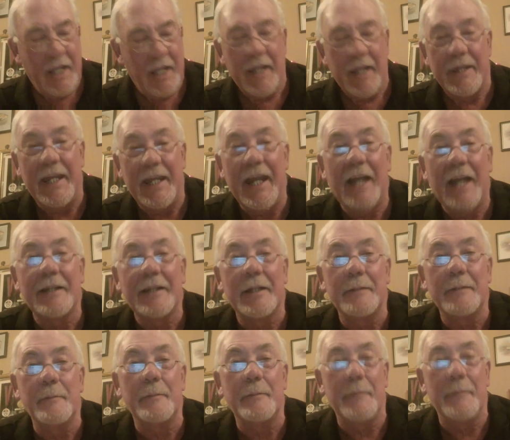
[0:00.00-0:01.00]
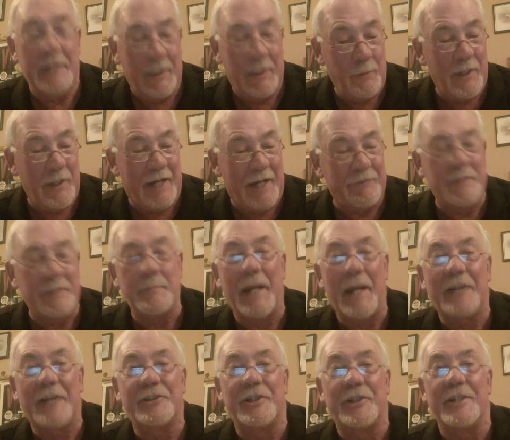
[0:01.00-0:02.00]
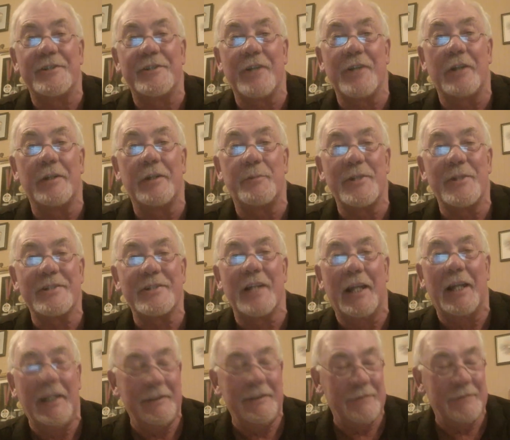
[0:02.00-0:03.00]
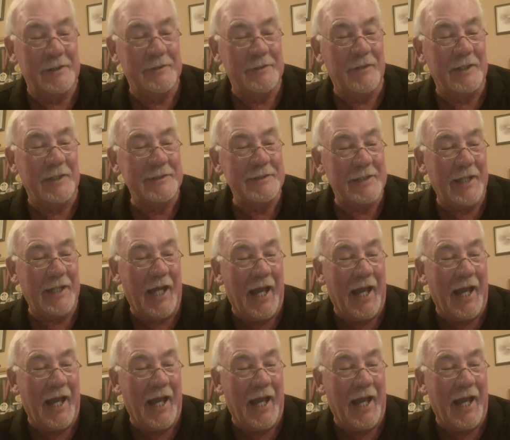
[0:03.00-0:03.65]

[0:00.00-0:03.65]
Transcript: and they were having matches on the Bristol Avon, right?